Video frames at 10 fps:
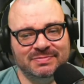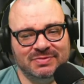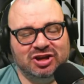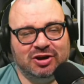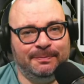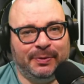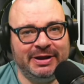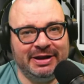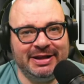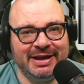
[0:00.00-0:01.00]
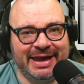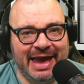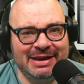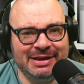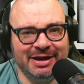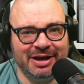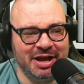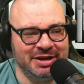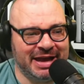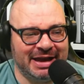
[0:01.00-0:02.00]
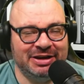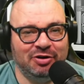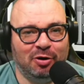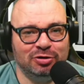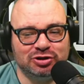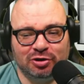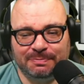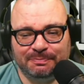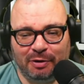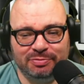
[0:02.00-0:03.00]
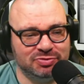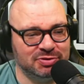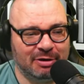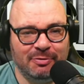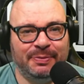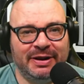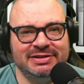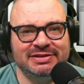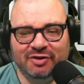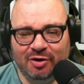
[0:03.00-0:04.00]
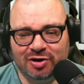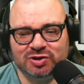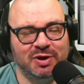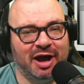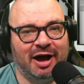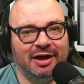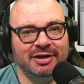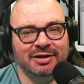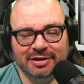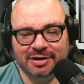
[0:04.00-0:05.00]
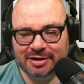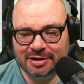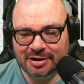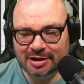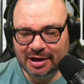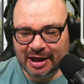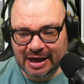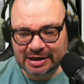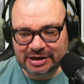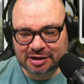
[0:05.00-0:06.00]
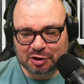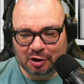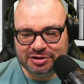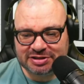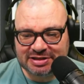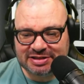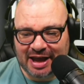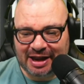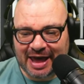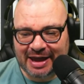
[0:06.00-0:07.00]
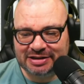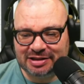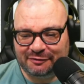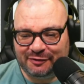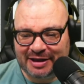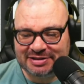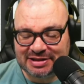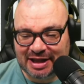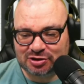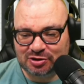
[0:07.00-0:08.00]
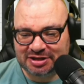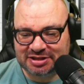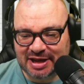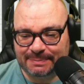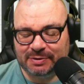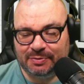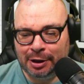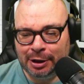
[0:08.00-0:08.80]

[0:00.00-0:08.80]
completely again and getting into all sorts of problems with our players? Of course we are. Nick Thornton says they are lying to the fans and that's unacceptable.